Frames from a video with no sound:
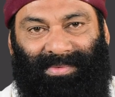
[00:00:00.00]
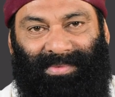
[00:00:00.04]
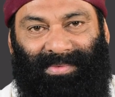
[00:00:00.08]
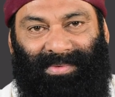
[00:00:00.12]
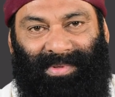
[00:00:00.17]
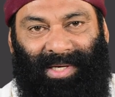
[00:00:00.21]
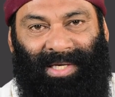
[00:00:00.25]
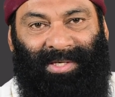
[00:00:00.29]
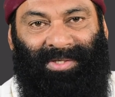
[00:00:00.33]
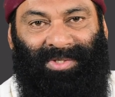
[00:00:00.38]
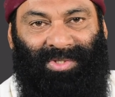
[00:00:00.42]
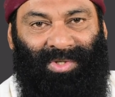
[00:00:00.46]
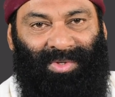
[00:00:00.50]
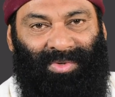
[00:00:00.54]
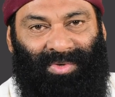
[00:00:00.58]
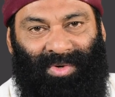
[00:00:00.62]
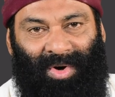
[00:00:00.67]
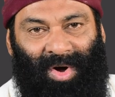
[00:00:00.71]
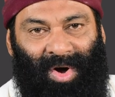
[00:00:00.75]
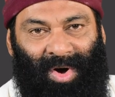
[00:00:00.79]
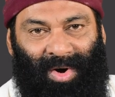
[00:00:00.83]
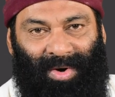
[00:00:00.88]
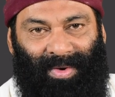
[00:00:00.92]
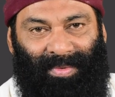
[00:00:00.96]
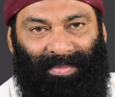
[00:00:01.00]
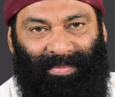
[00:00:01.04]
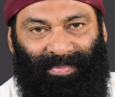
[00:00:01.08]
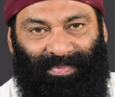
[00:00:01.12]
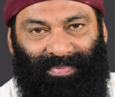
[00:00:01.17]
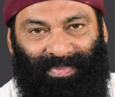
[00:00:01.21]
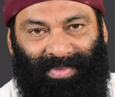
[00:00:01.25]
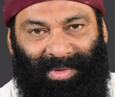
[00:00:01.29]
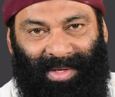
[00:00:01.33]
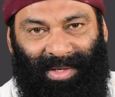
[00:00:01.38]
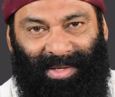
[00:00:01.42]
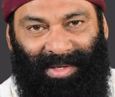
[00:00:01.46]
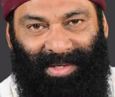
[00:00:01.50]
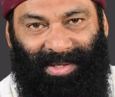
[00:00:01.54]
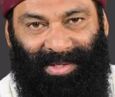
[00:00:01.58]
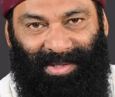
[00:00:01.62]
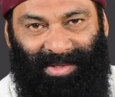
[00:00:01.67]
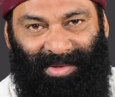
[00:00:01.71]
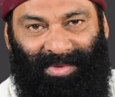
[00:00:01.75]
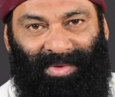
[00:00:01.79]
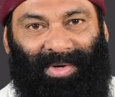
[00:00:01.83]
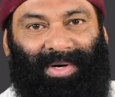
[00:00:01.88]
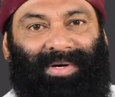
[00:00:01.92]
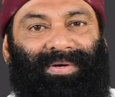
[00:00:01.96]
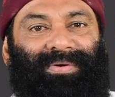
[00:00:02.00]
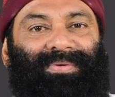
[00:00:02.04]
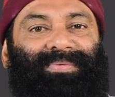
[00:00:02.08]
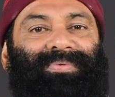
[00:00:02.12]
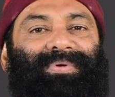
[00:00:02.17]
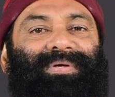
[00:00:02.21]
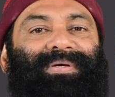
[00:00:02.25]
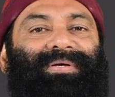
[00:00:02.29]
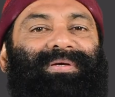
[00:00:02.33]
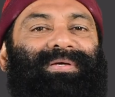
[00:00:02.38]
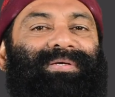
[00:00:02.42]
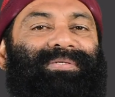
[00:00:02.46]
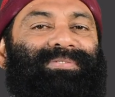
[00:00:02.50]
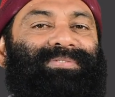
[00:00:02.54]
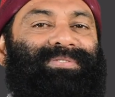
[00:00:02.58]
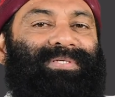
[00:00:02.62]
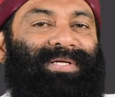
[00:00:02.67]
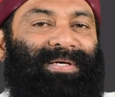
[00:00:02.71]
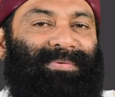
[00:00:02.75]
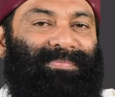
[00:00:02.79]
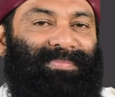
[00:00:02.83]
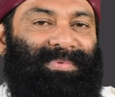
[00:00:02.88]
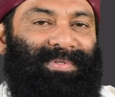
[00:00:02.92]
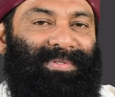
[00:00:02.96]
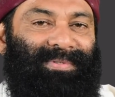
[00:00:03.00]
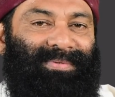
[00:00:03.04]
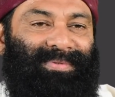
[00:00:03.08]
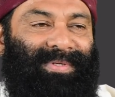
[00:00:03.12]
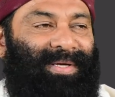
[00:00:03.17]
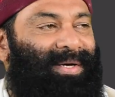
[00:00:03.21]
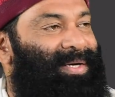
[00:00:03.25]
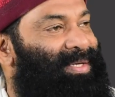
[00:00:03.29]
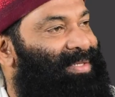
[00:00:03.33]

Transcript: right or wrong, you are in trouble.